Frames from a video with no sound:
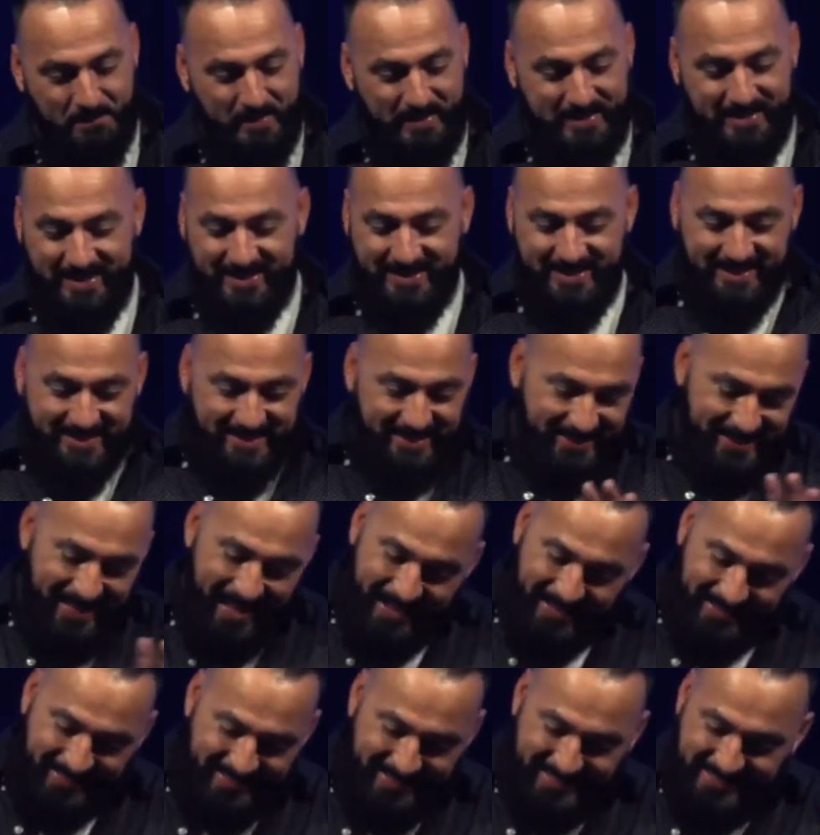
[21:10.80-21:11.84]
but this isn't
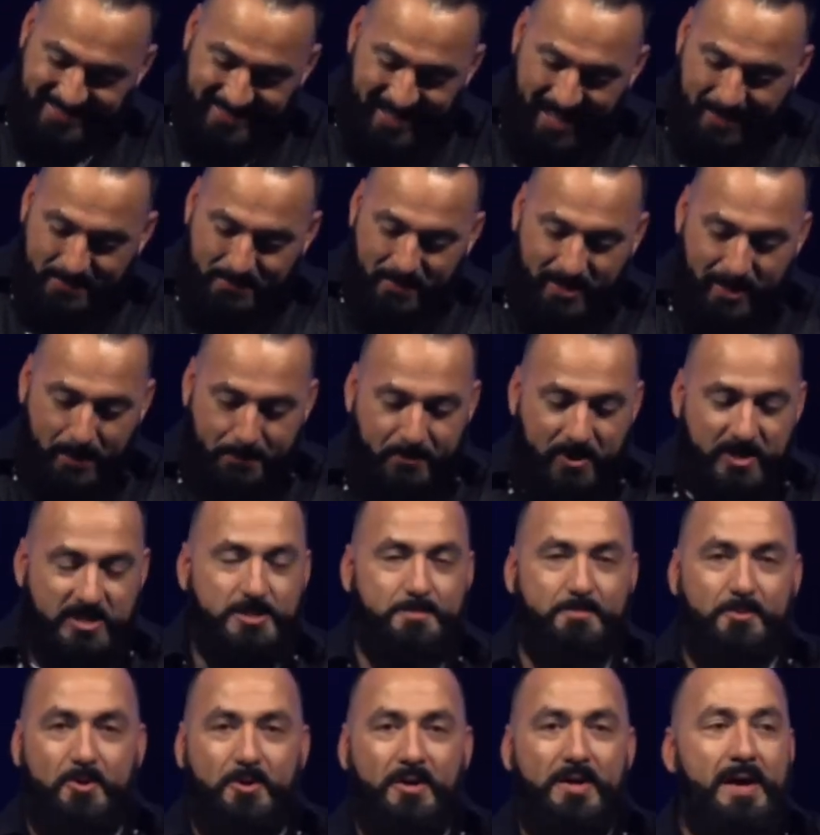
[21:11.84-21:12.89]
like, this is not a money
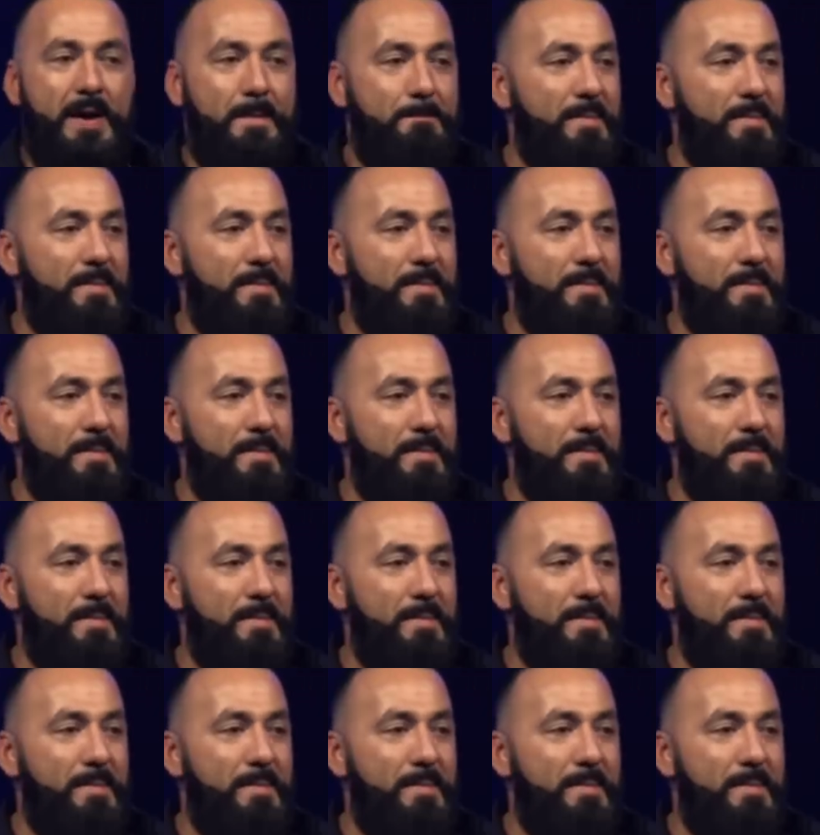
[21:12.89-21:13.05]
principle.